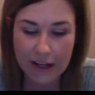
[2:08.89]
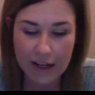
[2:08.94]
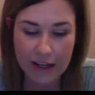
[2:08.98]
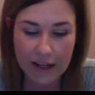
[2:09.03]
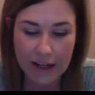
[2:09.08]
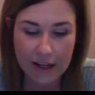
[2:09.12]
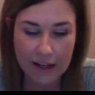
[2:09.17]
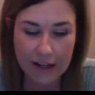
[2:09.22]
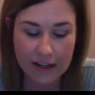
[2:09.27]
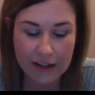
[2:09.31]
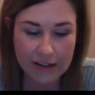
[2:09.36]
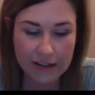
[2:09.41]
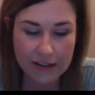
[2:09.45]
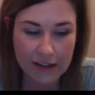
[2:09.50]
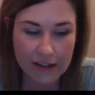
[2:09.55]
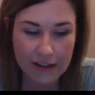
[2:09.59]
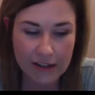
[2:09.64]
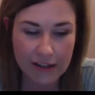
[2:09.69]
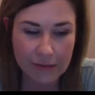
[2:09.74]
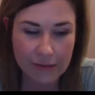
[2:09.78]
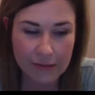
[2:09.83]
And
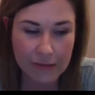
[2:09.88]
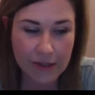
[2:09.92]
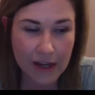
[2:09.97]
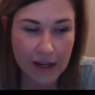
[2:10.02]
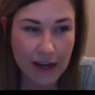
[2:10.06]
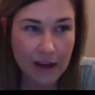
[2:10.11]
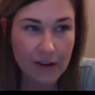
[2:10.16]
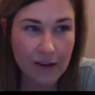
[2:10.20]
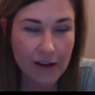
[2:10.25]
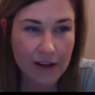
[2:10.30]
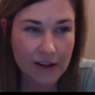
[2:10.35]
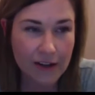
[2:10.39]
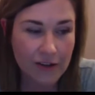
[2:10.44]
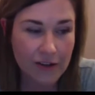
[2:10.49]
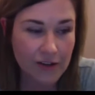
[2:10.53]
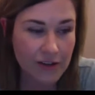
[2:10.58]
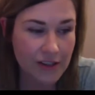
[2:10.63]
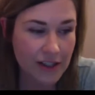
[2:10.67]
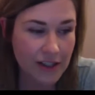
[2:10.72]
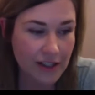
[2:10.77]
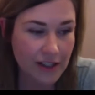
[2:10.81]
now I
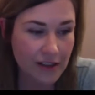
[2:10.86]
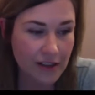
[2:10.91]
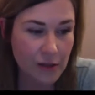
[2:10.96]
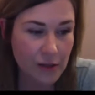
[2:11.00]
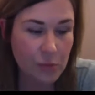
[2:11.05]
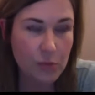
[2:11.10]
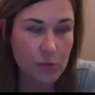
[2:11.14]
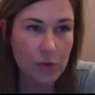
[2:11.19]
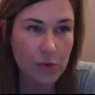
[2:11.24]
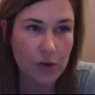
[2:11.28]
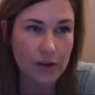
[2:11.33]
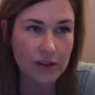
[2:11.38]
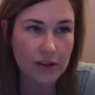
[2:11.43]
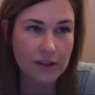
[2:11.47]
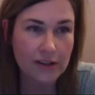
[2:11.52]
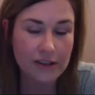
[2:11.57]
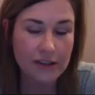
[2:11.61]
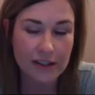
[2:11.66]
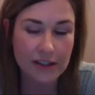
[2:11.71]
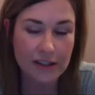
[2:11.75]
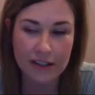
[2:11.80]
understand the
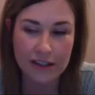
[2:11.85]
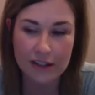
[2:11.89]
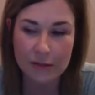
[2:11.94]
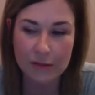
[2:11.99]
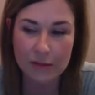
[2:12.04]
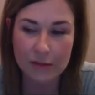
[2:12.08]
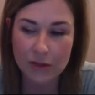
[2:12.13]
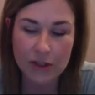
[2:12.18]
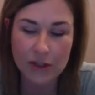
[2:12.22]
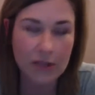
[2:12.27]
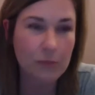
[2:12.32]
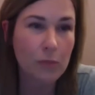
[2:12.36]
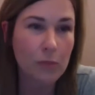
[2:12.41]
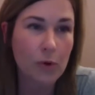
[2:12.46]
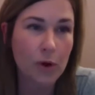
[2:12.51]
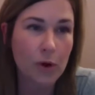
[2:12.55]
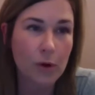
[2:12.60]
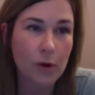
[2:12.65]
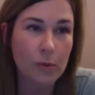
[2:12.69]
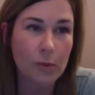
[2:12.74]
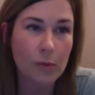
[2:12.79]
importance, and I'm learning
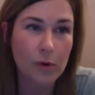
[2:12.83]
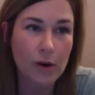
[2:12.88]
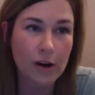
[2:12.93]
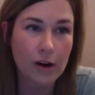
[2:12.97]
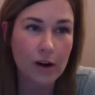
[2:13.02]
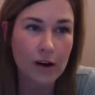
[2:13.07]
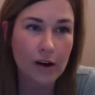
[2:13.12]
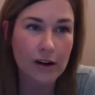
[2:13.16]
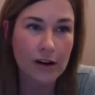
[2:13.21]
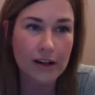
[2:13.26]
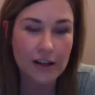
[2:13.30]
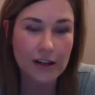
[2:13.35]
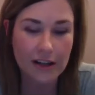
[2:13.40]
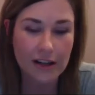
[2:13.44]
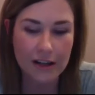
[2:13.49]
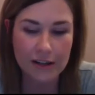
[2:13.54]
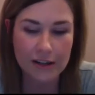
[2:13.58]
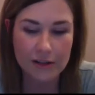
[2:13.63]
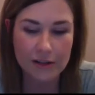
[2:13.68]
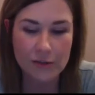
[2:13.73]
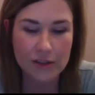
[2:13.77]
more and more
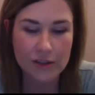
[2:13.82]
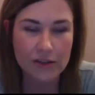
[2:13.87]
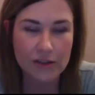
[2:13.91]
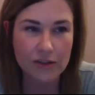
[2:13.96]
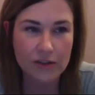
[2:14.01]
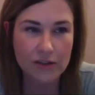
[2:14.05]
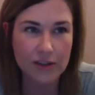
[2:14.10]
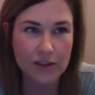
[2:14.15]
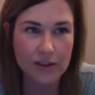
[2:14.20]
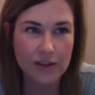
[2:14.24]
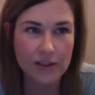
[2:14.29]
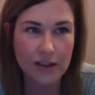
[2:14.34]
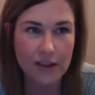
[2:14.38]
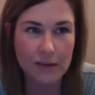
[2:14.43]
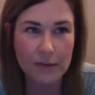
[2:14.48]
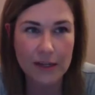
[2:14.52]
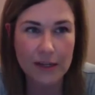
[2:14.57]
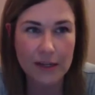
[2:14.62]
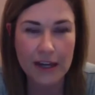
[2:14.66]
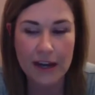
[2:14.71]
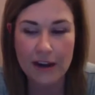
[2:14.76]
as research is
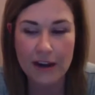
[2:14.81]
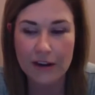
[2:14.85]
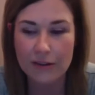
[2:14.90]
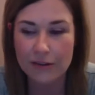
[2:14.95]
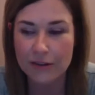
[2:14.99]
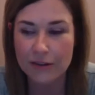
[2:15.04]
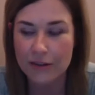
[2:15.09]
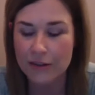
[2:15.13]
coming out.